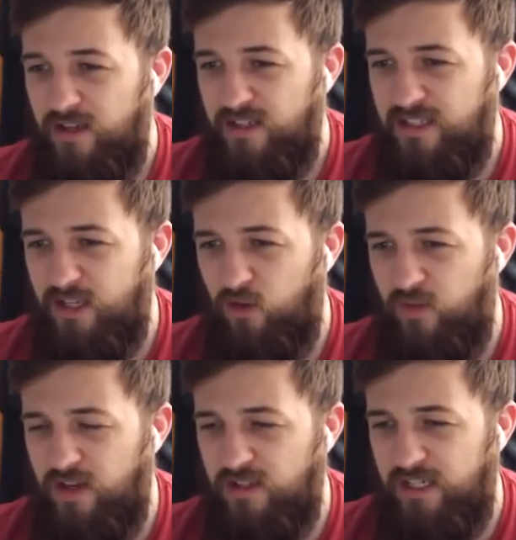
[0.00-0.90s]

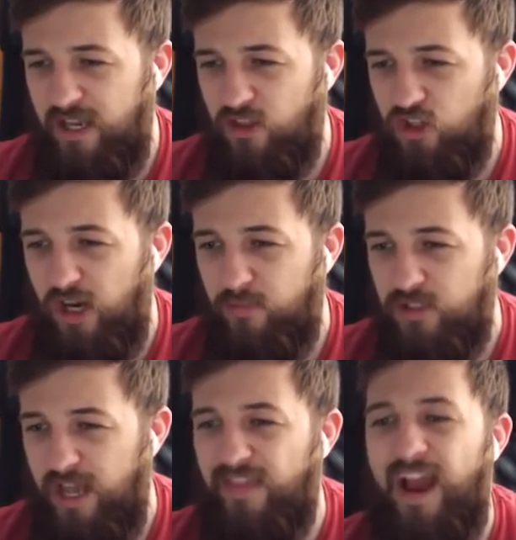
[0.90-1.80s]
Silver to get the
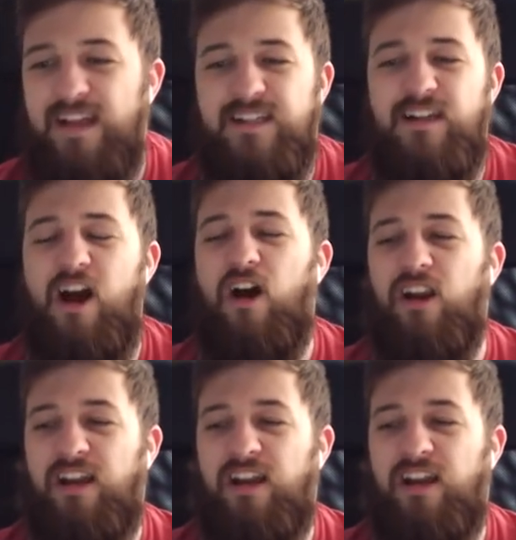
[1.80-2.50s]
tribals out. Oh,